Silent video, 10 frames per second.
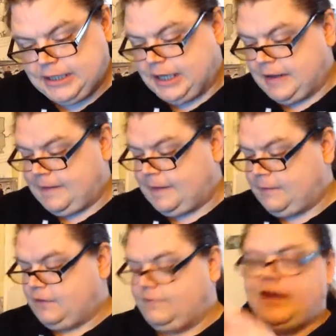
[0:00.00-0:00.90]
And then
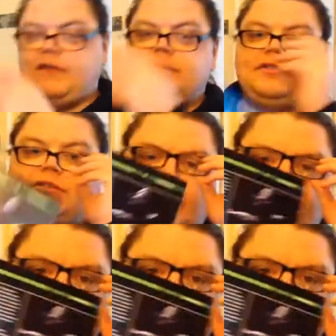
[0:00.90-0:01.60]
we've got various